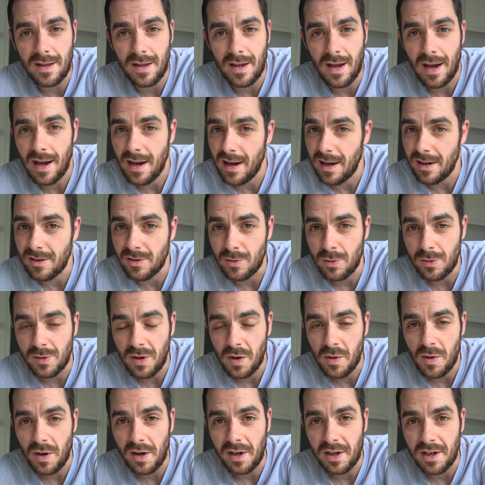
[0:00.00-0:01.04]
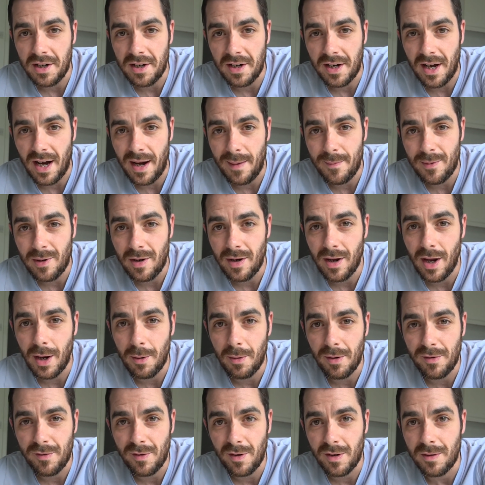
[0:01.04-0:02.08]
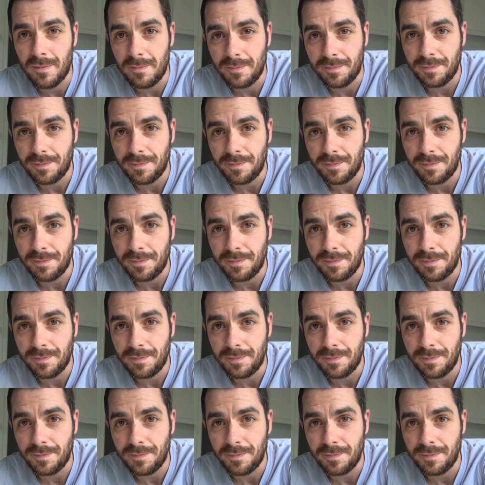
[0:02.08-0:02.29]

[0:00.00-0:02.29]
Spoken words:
it is no doubt a great camera. However,